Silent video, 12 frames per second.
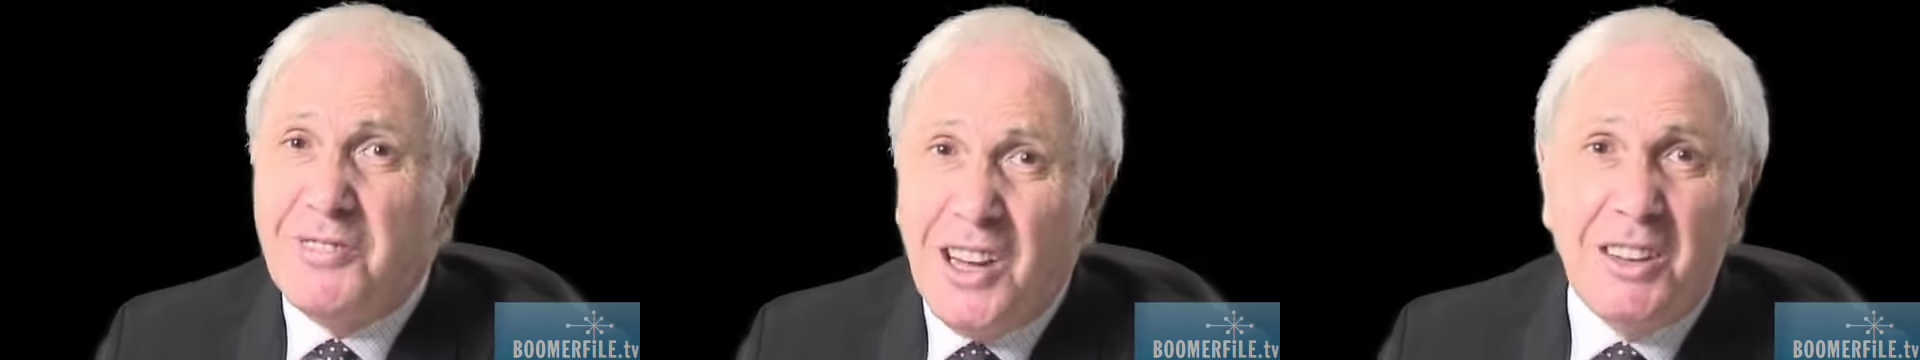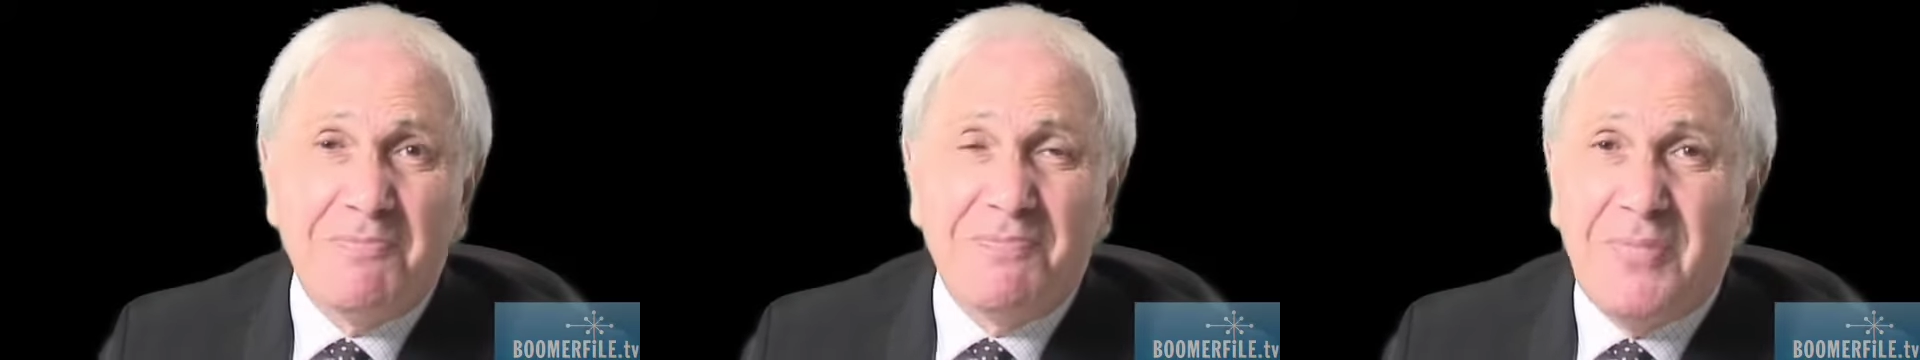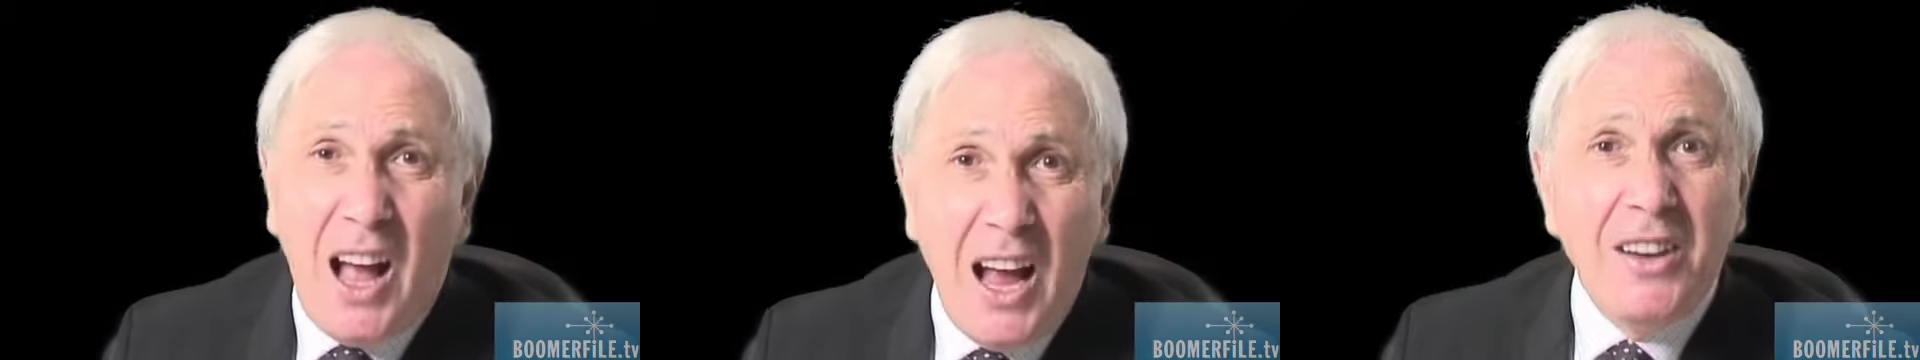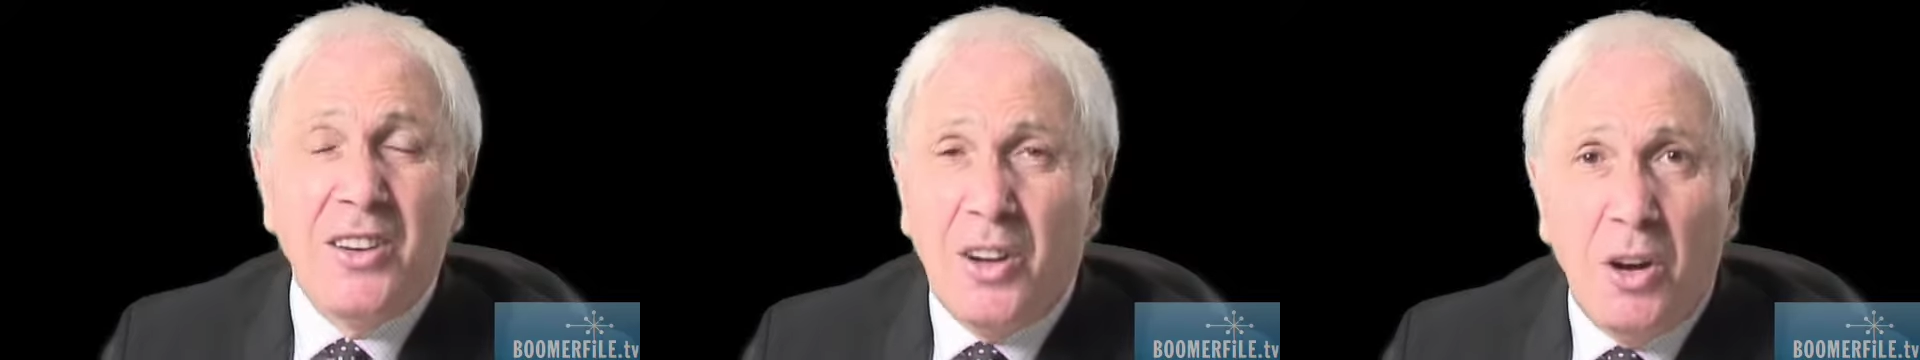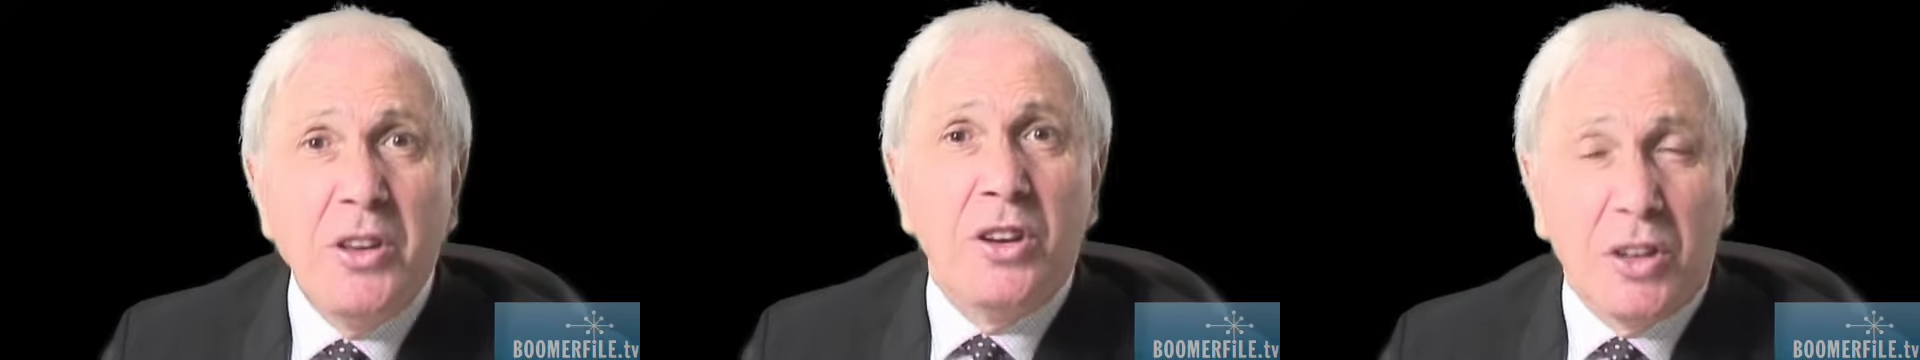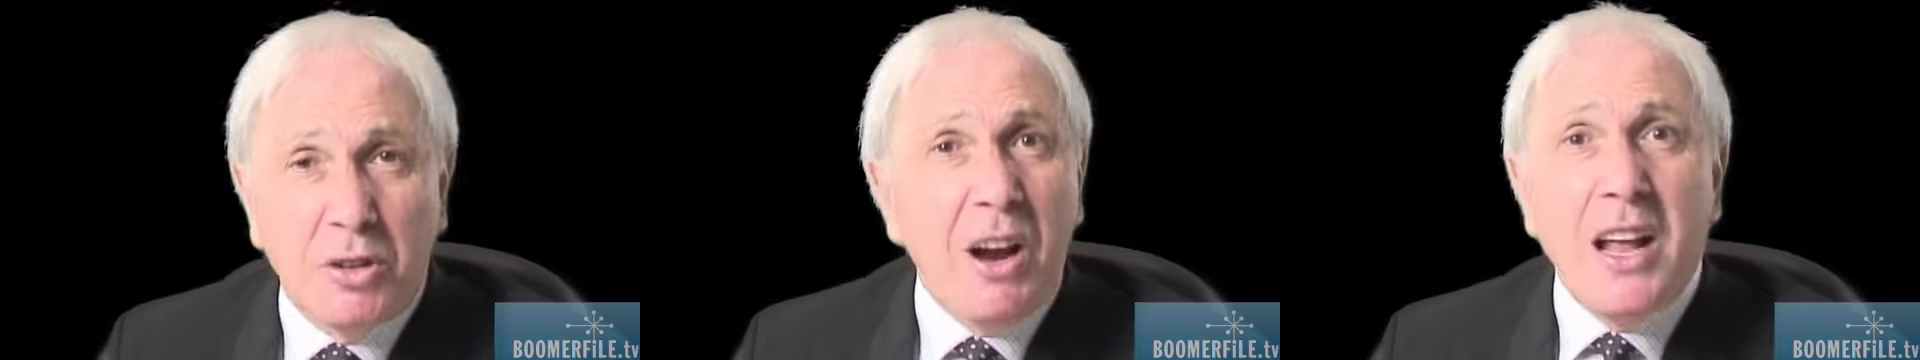Well, I don't know.
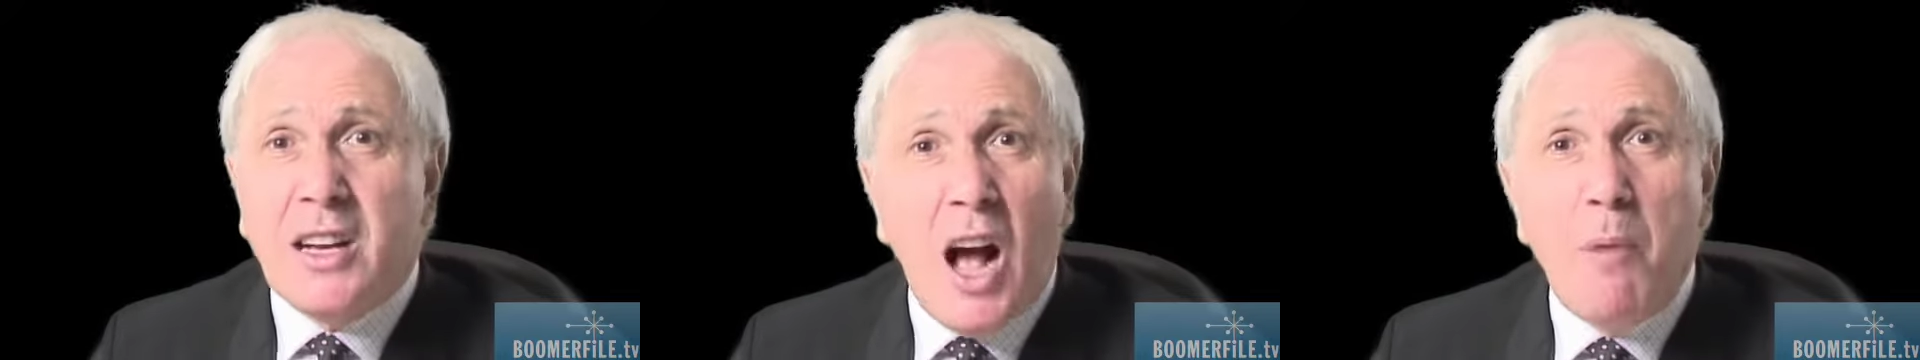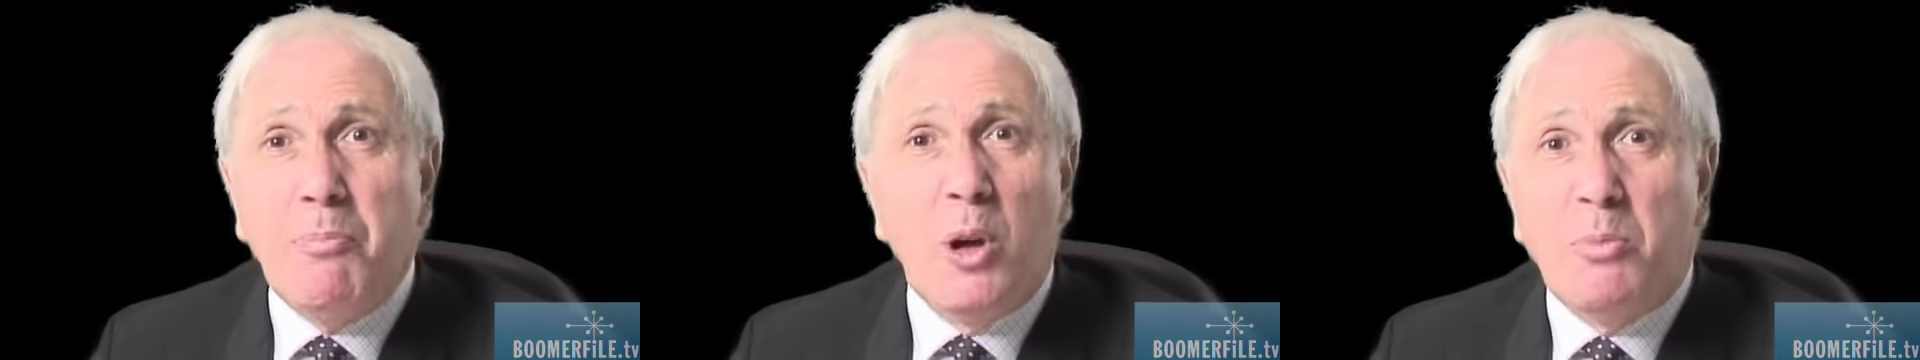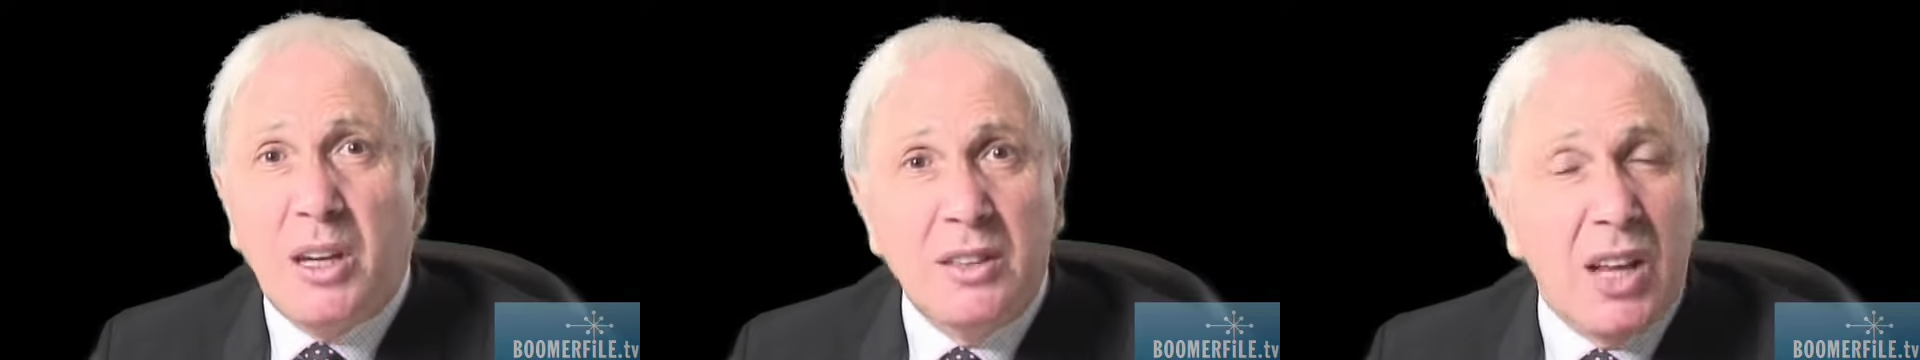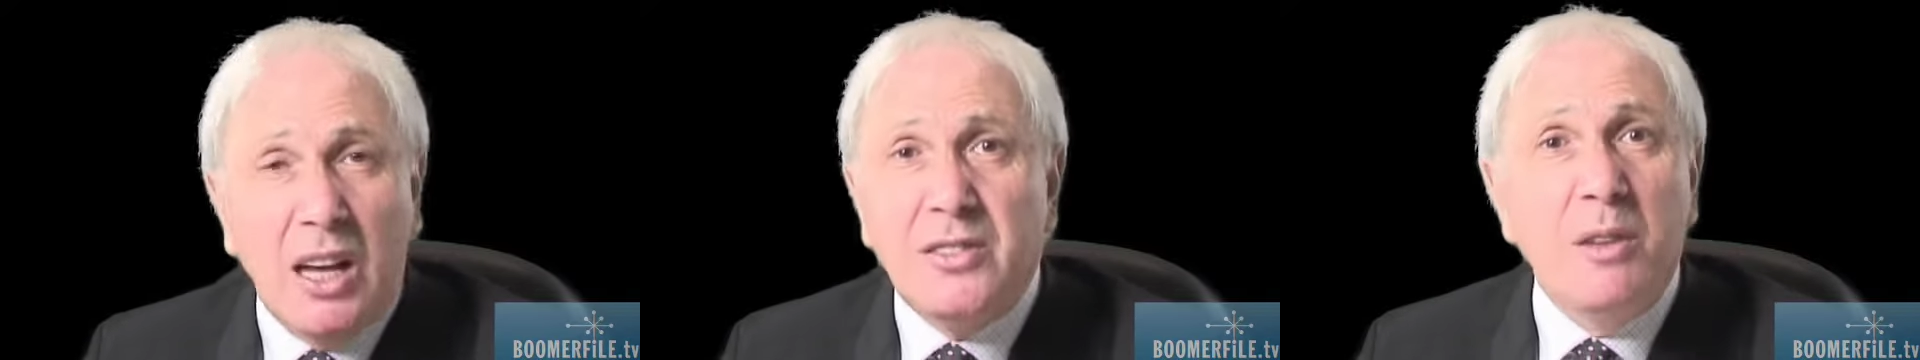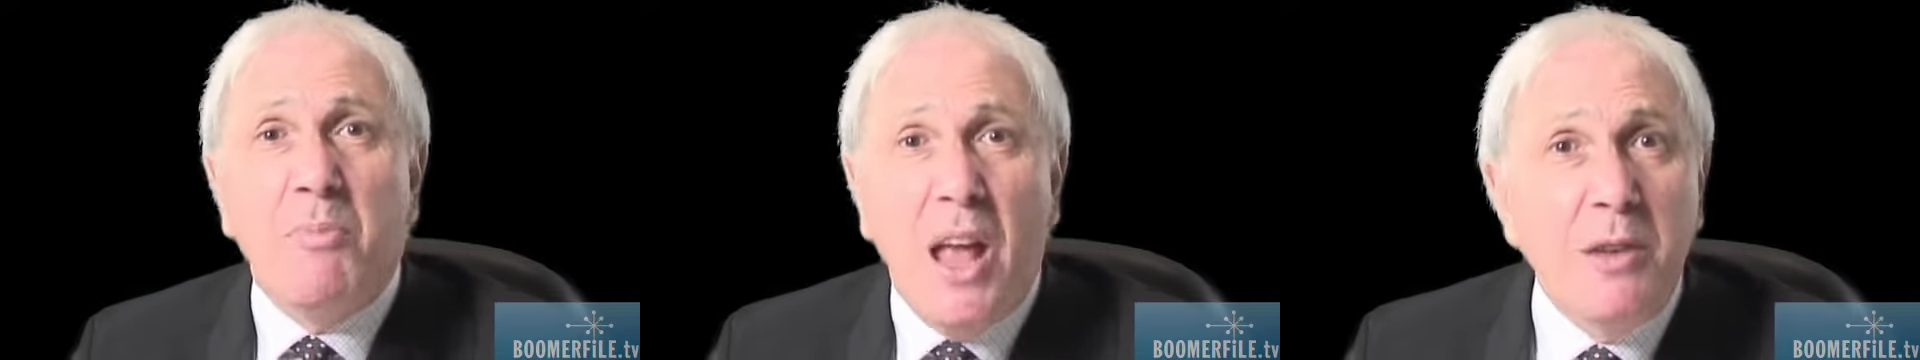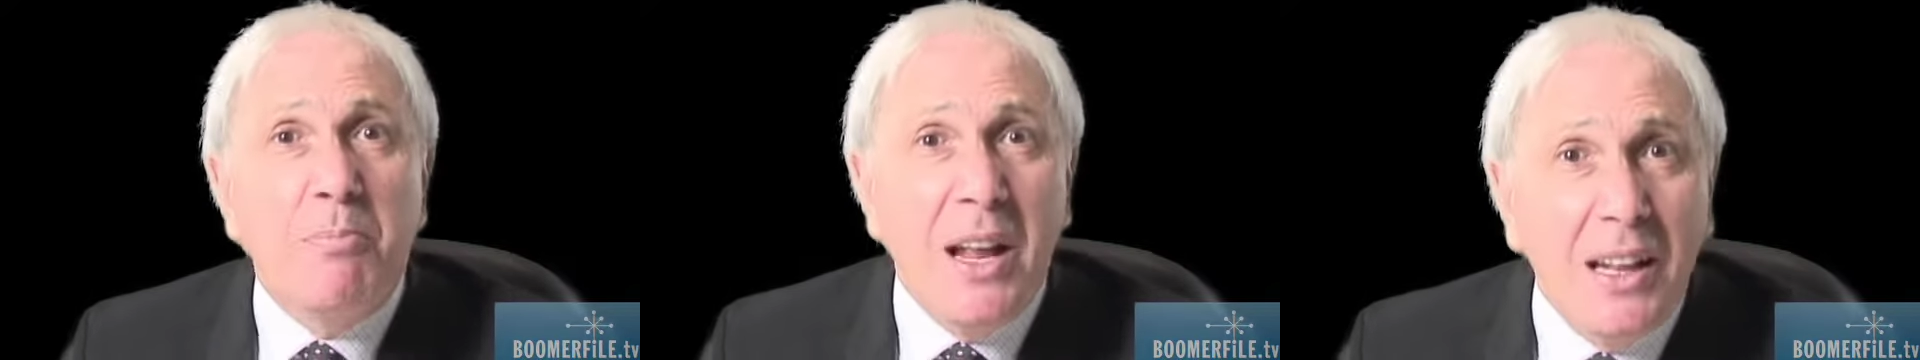You're a great couple, but it doesn't
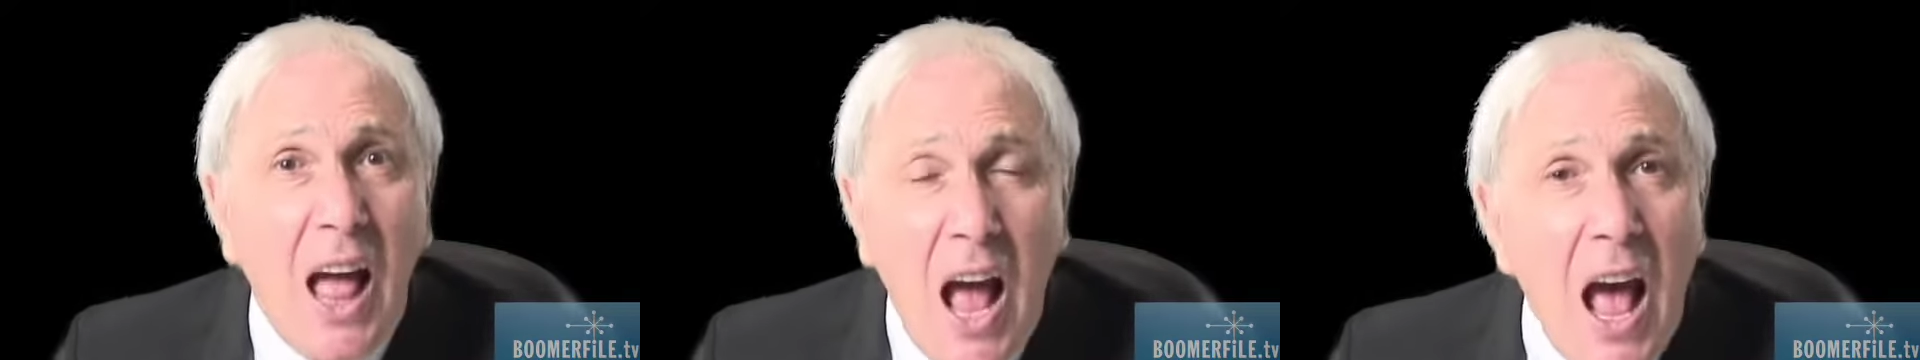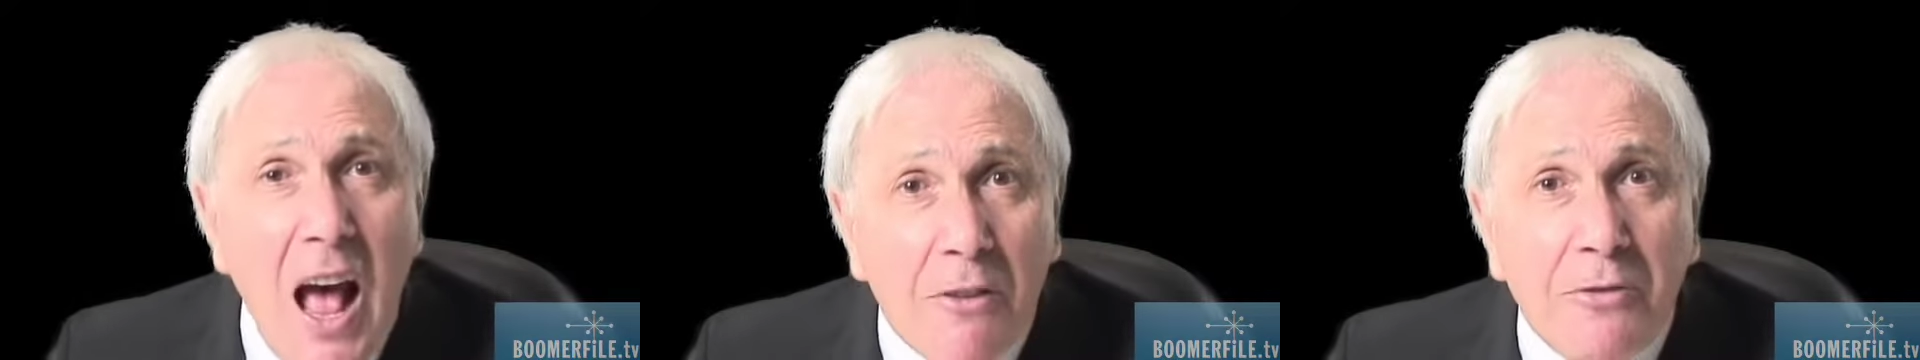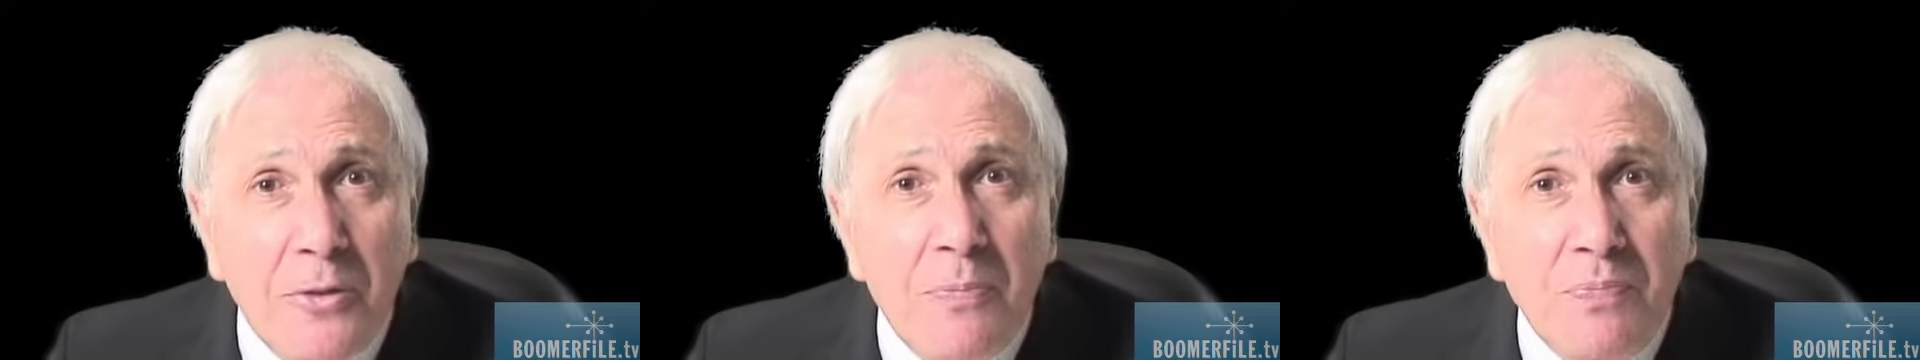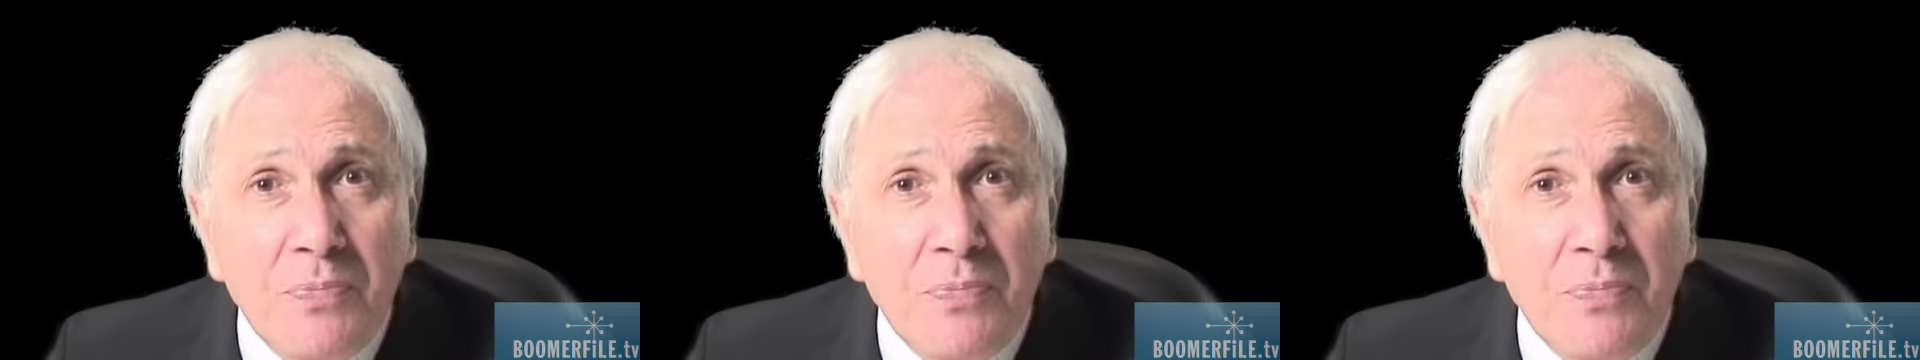make me laugh.